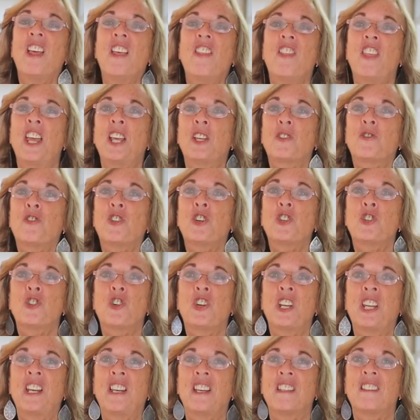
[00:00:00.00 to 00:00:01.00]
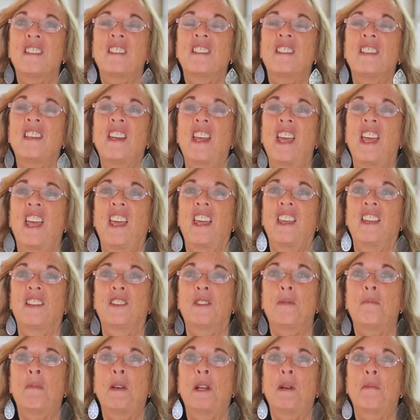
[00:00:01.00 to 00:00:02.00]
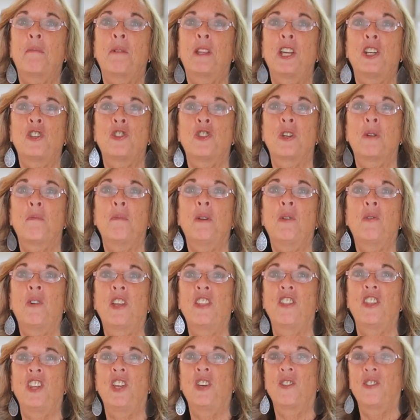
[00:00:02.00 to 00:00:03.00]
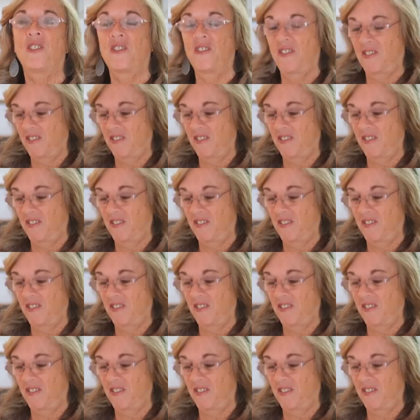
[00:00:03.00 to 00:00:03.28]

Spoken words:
Thanks for joining us today. It's been a pleasure to be with you.